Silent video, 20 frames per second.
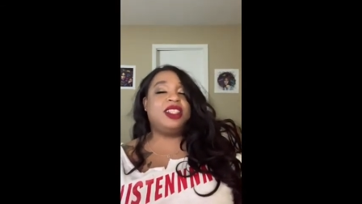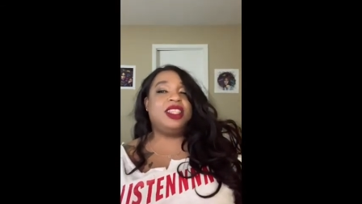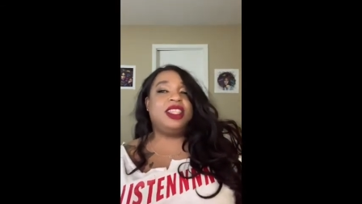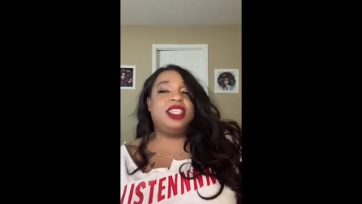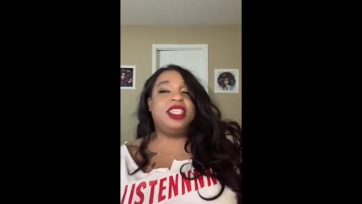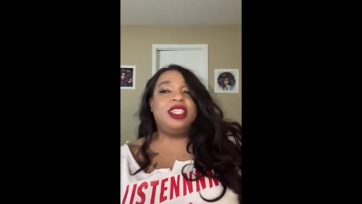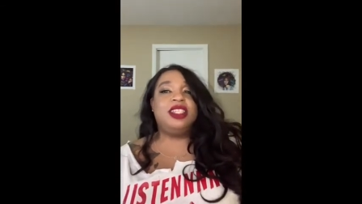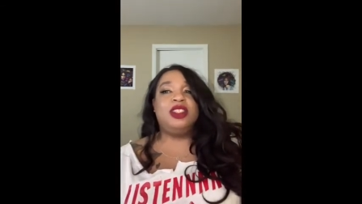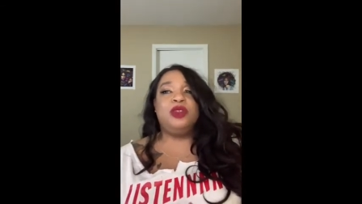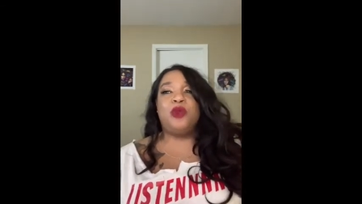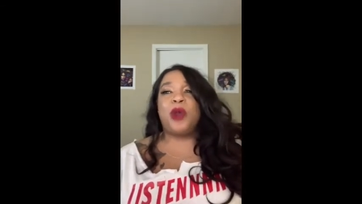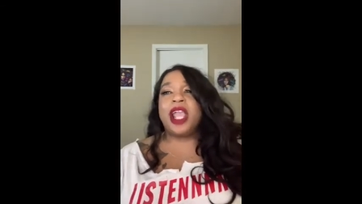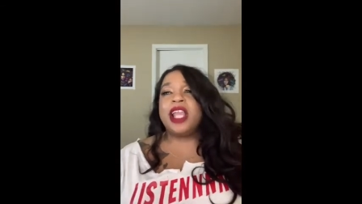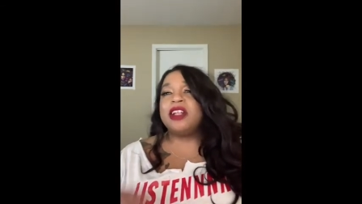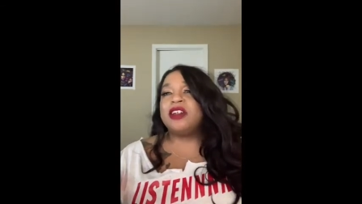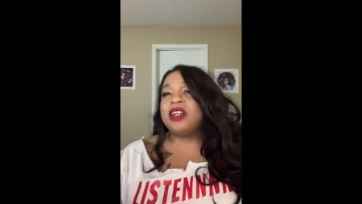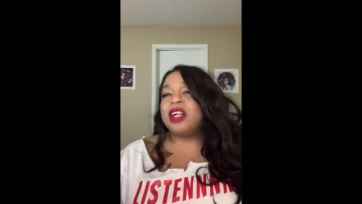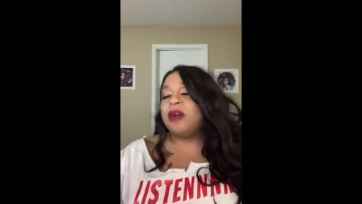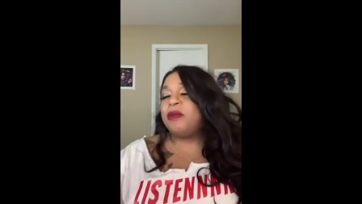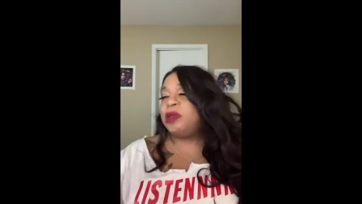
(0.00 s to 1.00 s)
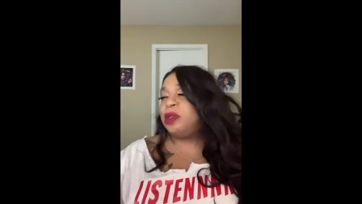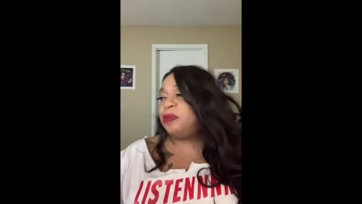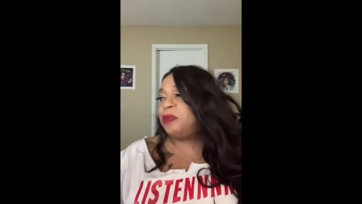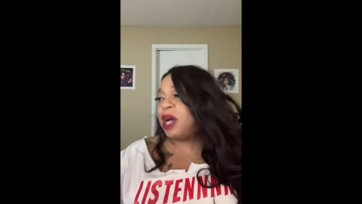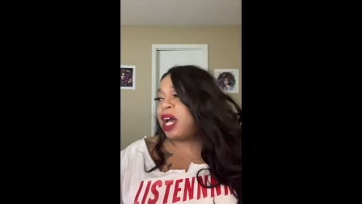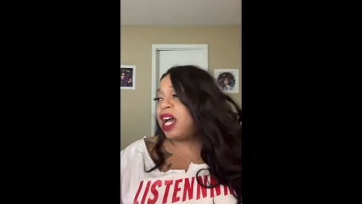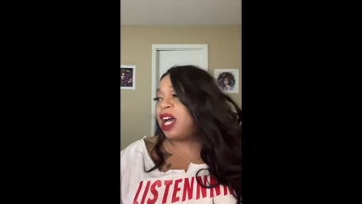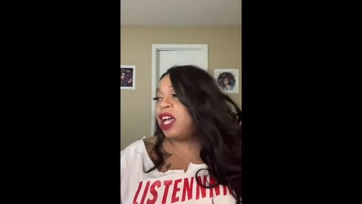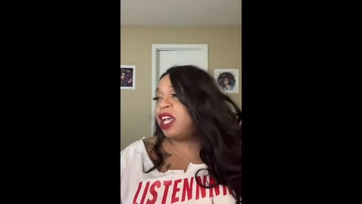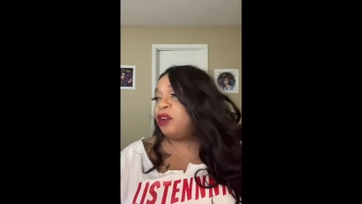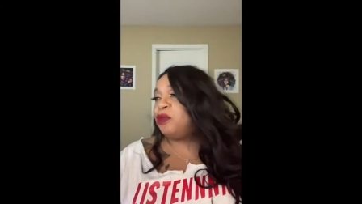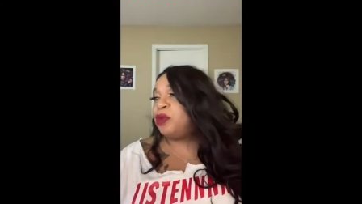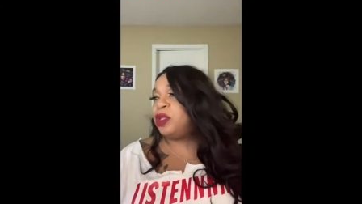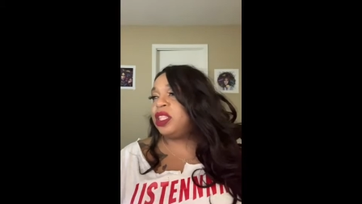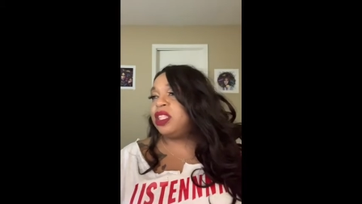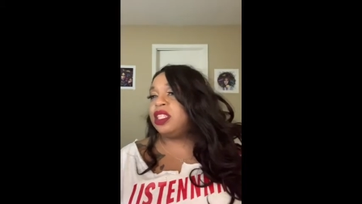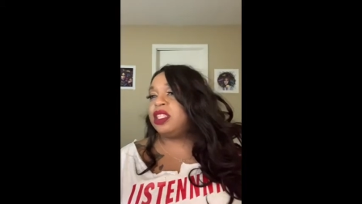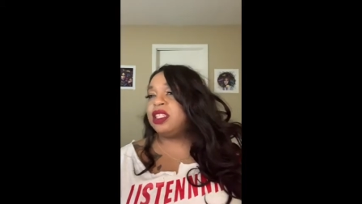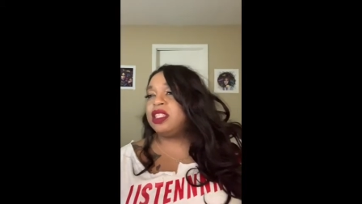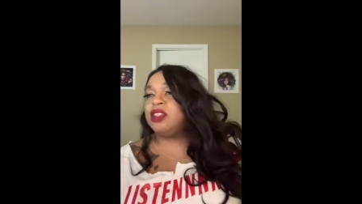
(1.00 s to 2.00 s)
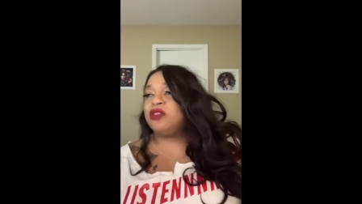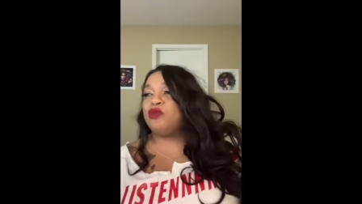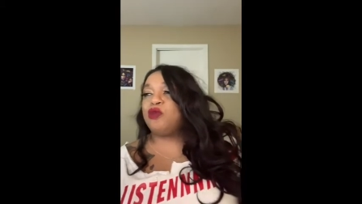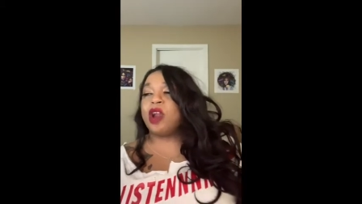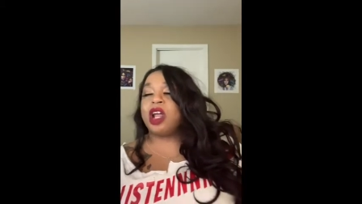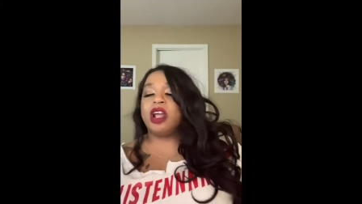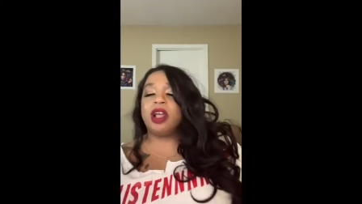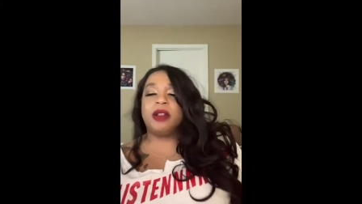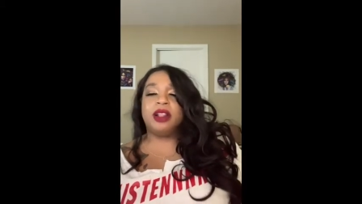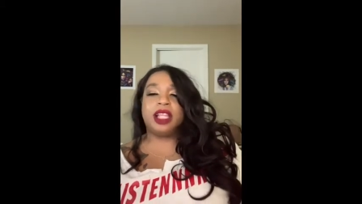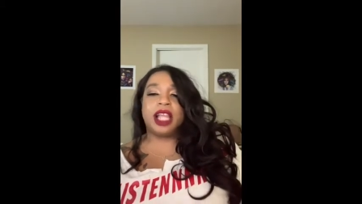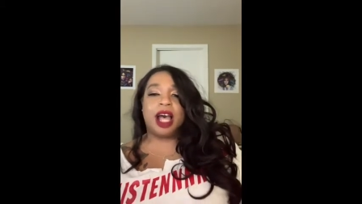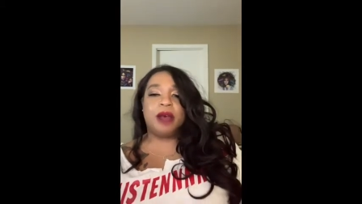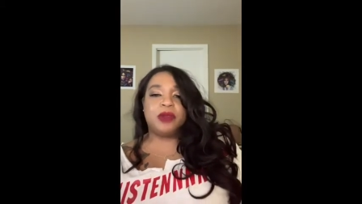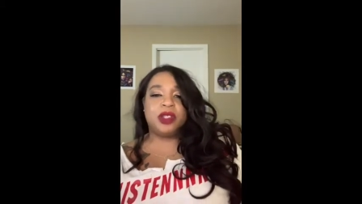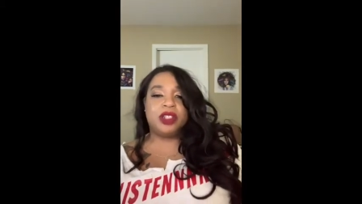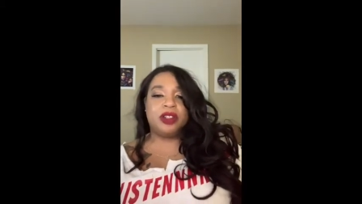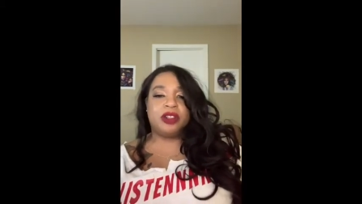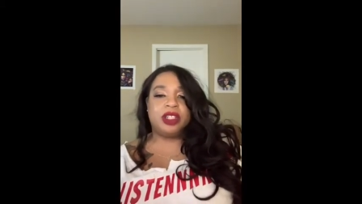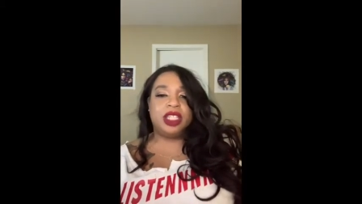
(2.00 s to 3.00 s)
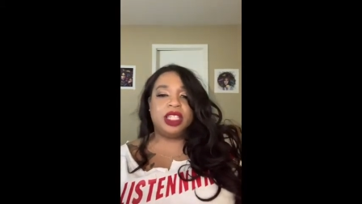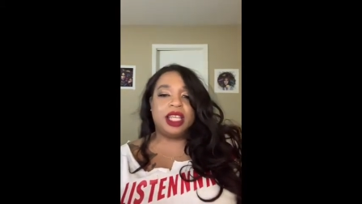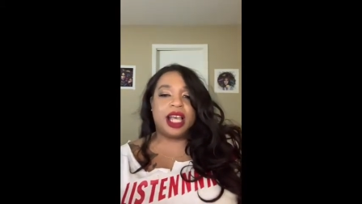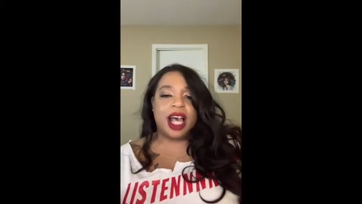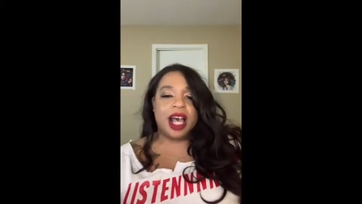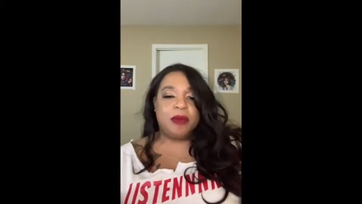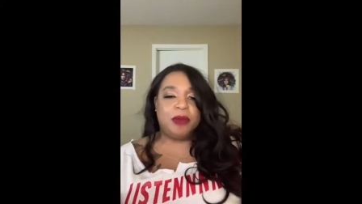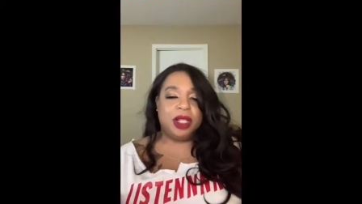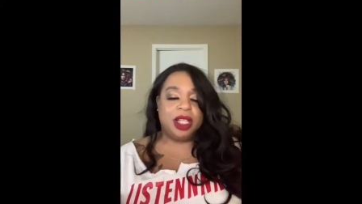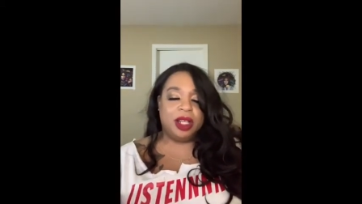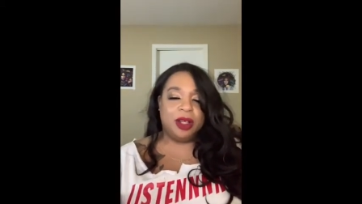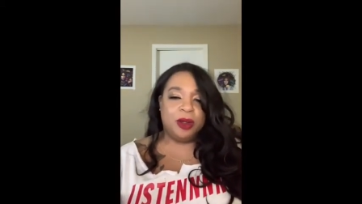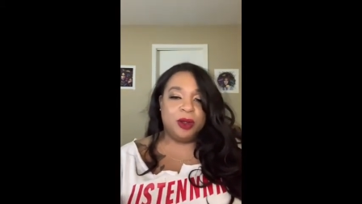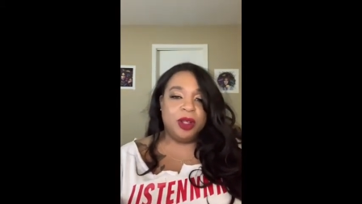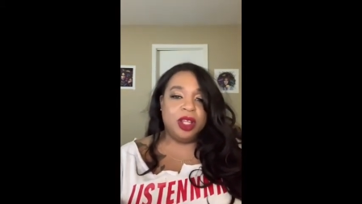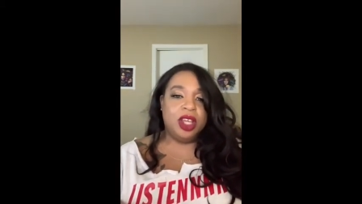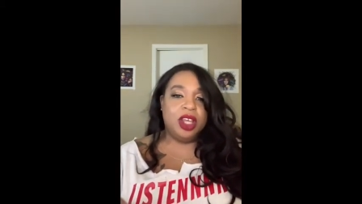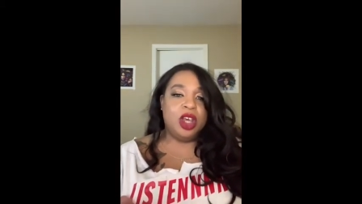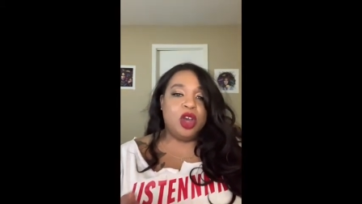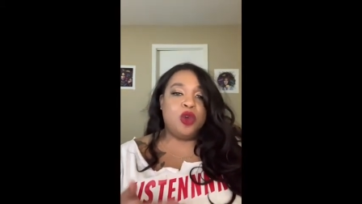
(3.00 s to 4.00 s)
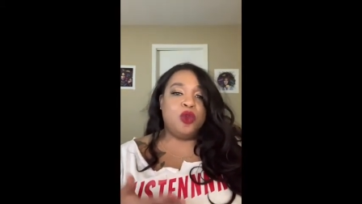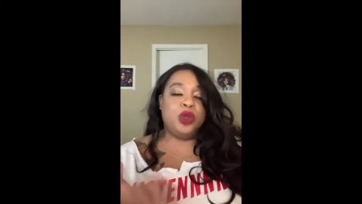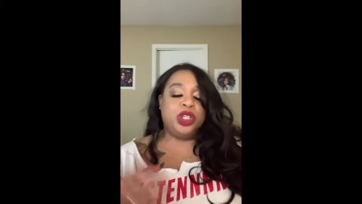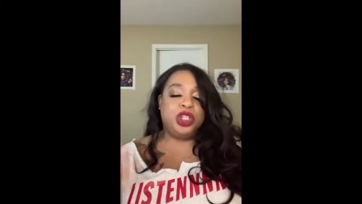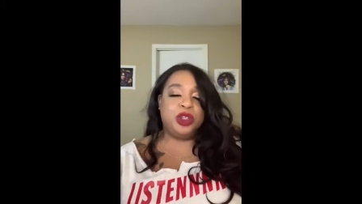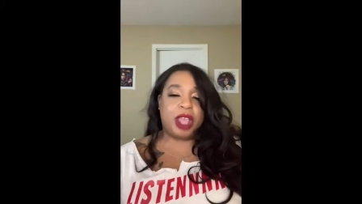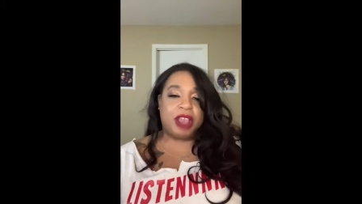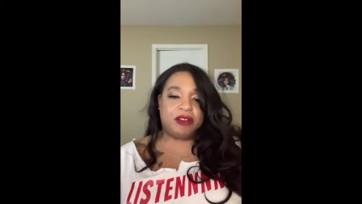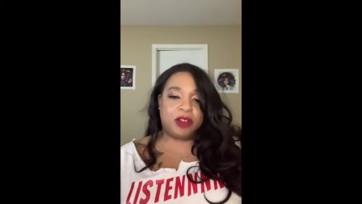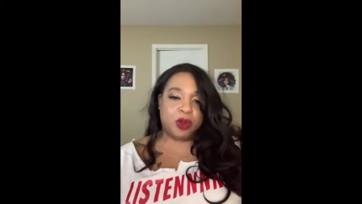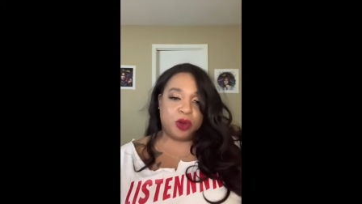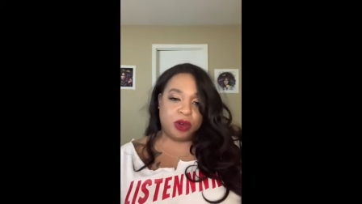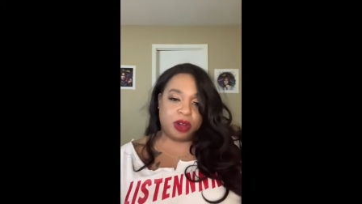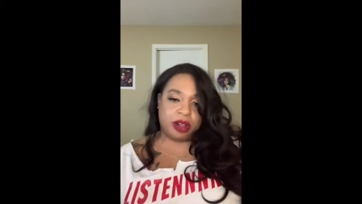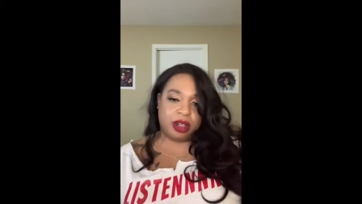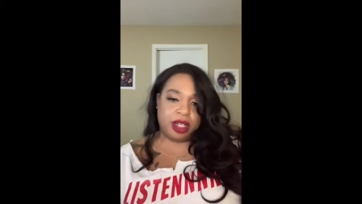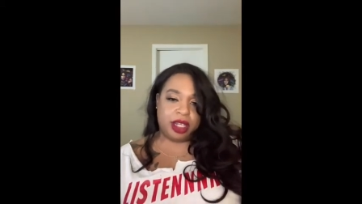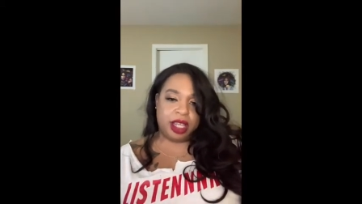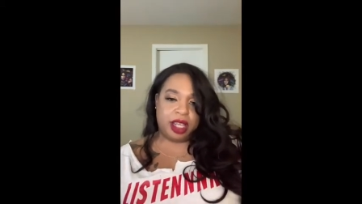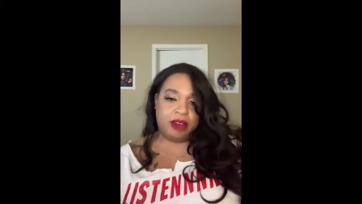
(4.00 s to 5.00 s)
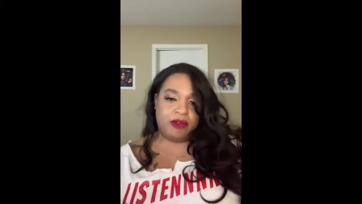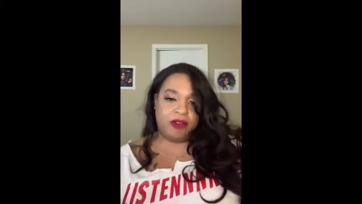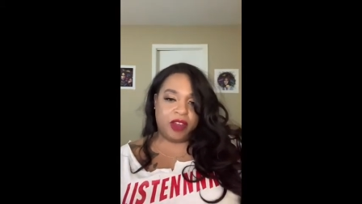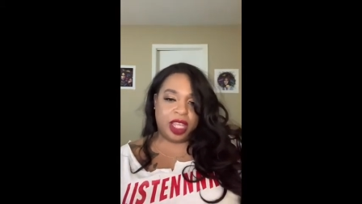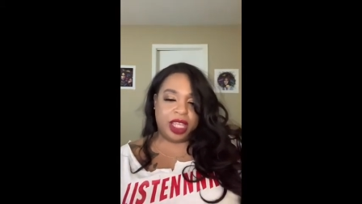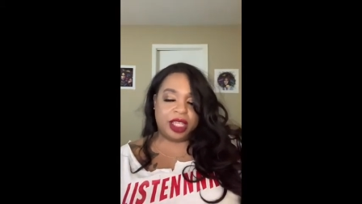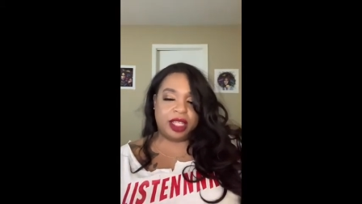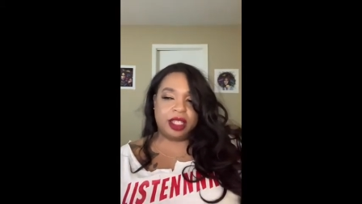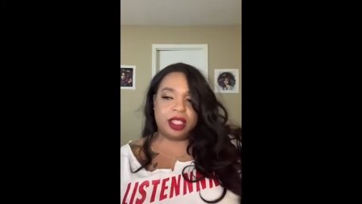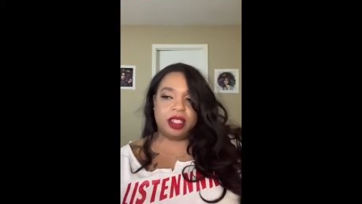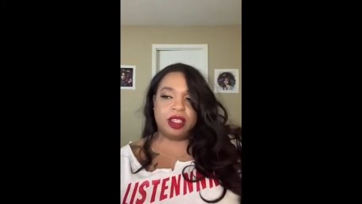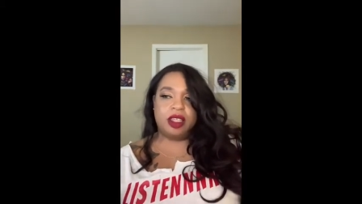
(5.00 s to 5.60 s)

this waiter comes by with this lobster Diablo, which you have to order a day in advance.